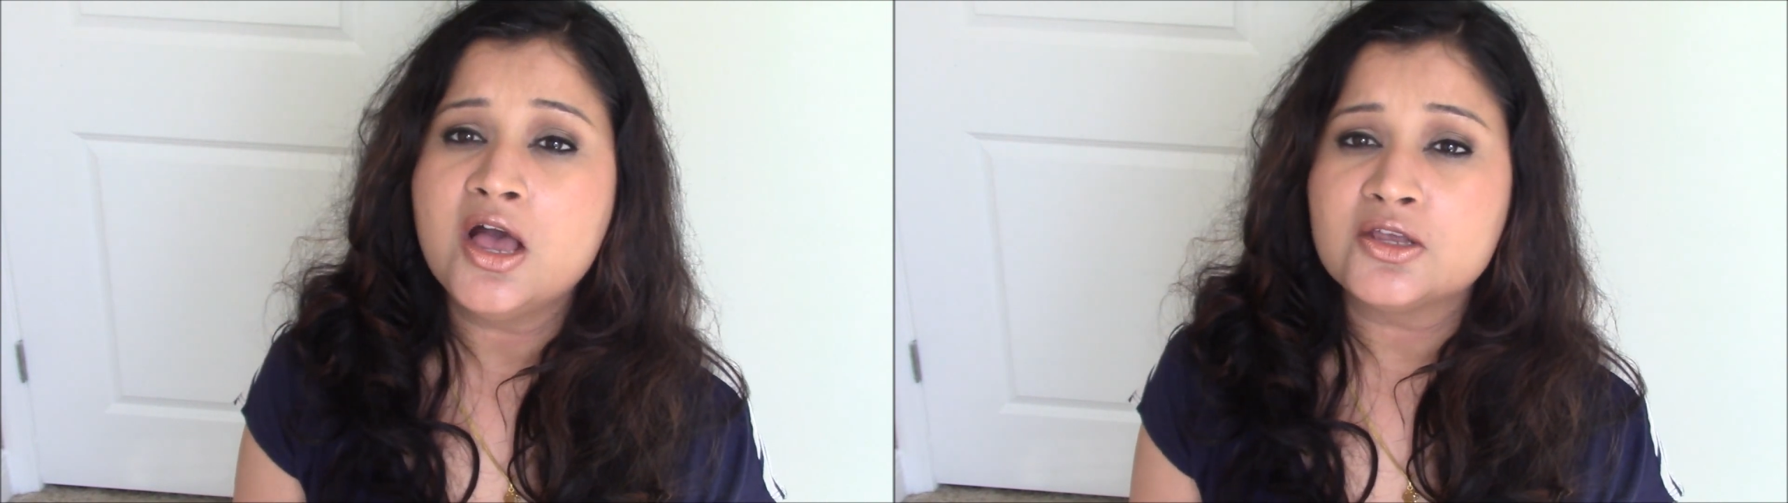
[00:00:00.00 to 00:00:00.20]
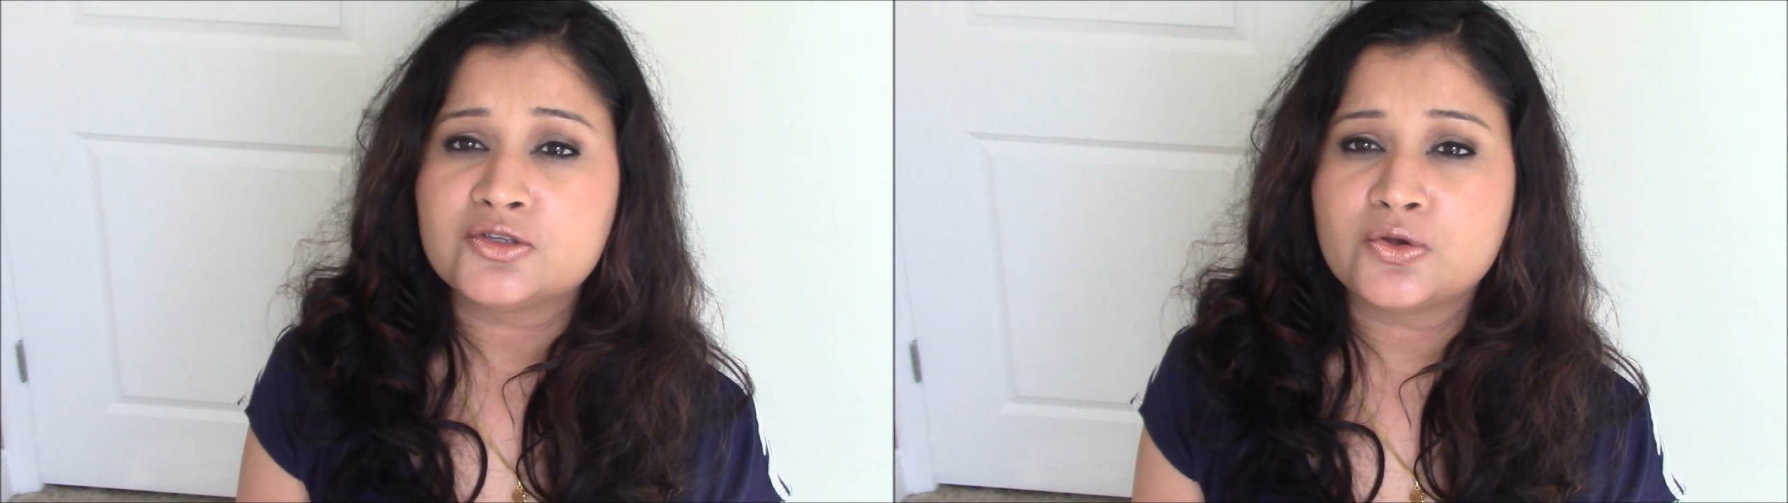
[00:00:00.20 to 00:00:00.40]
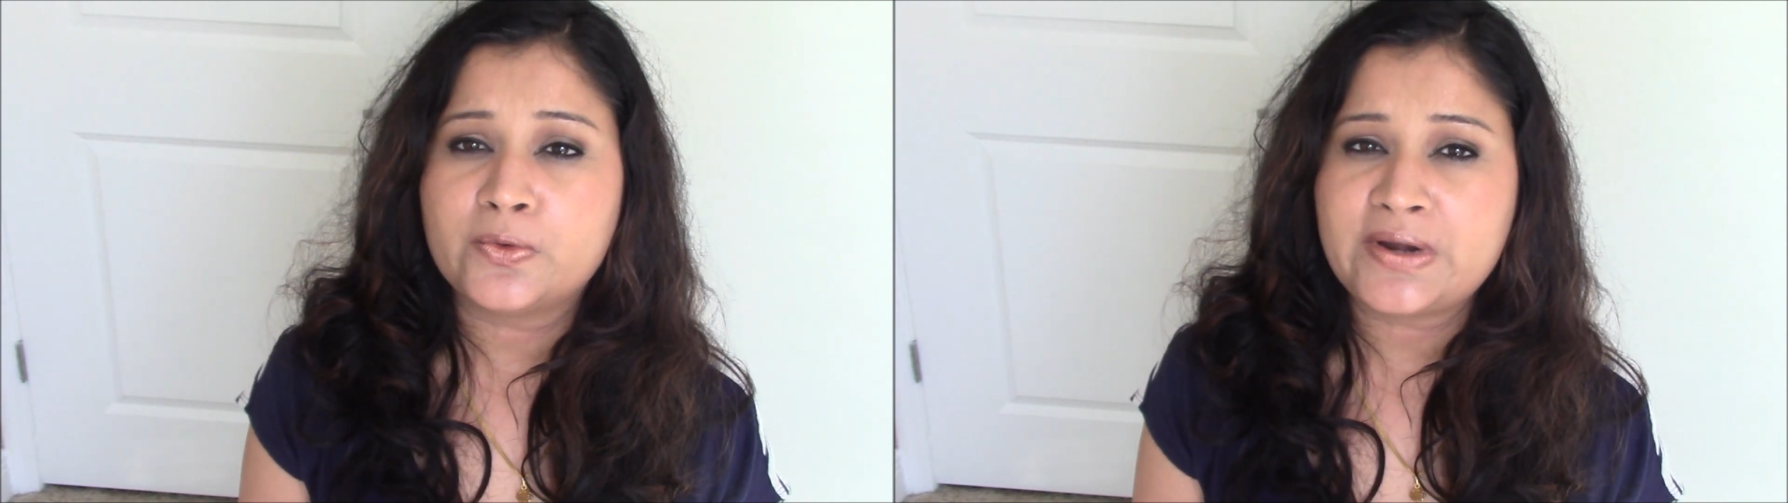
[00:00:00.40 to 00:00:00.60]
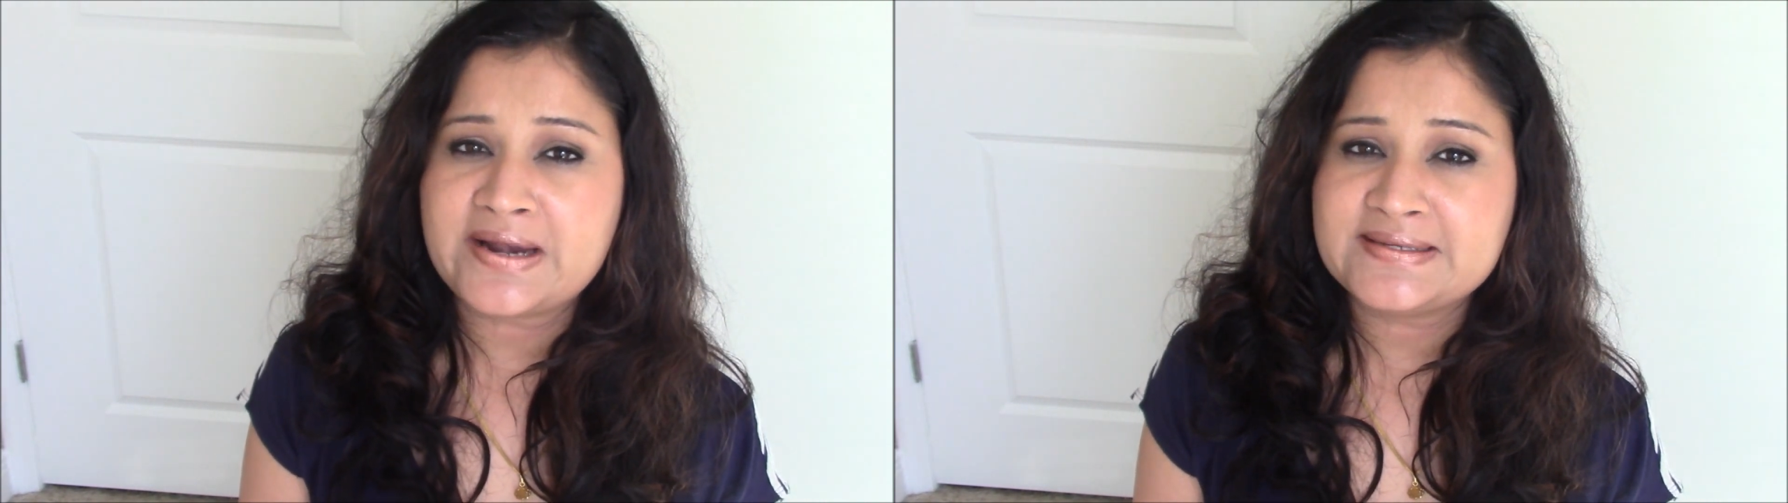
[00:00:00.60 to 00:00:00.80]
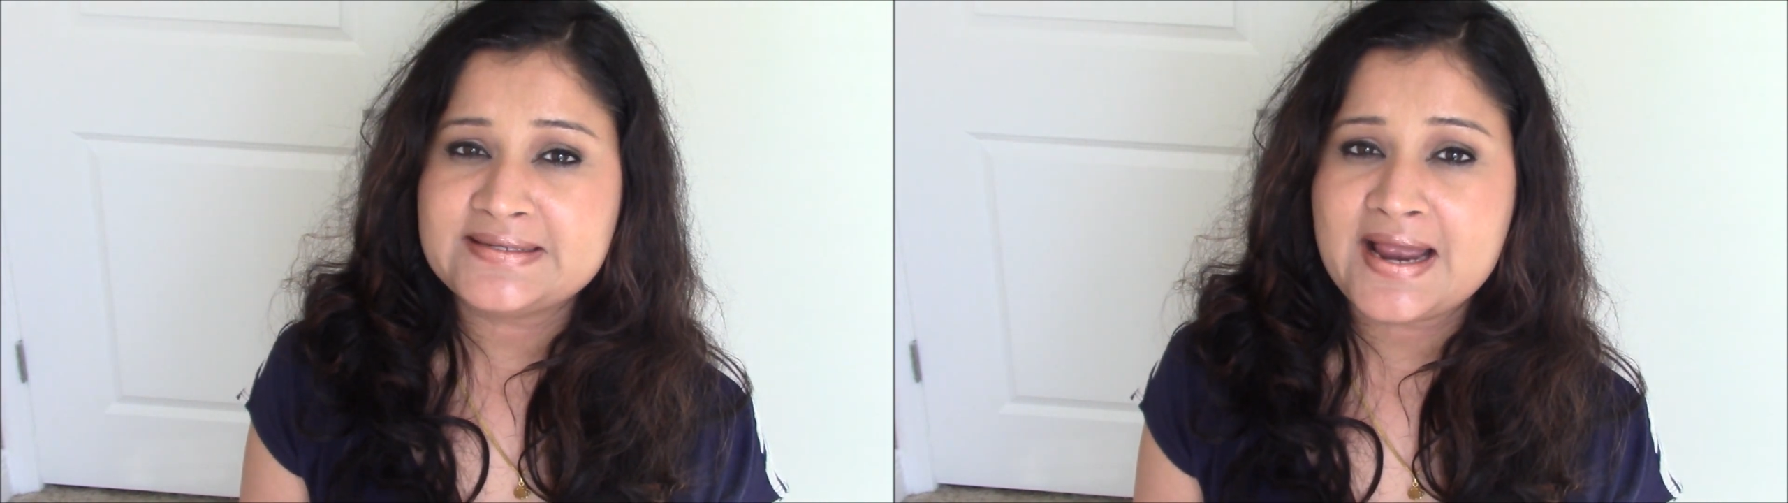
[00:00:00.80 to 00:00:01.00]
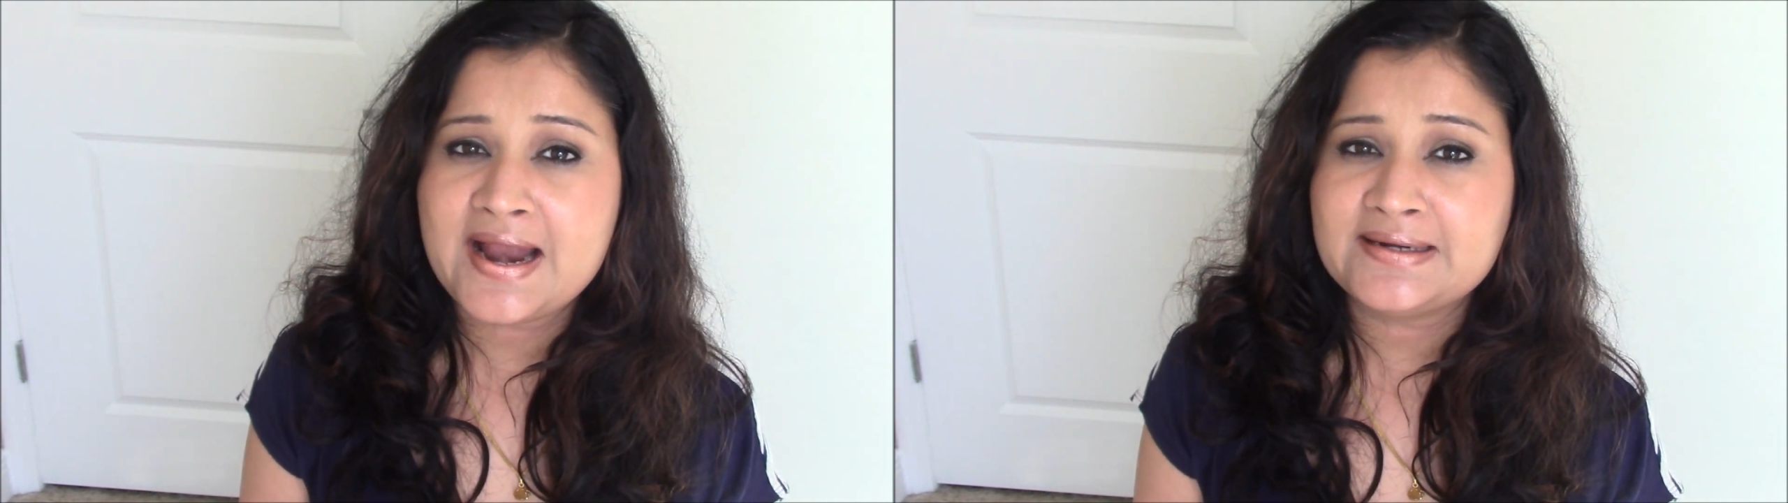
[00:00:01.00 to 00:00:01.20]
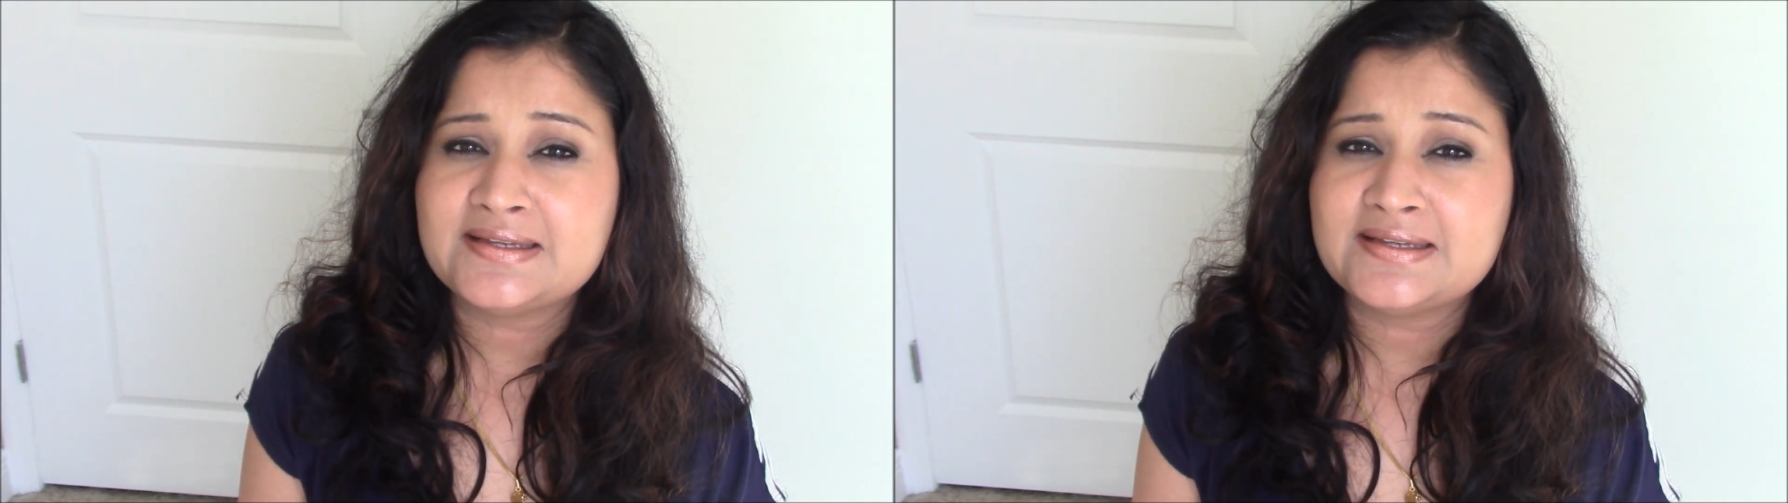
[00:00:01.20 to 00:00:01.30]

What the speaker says: So that's that.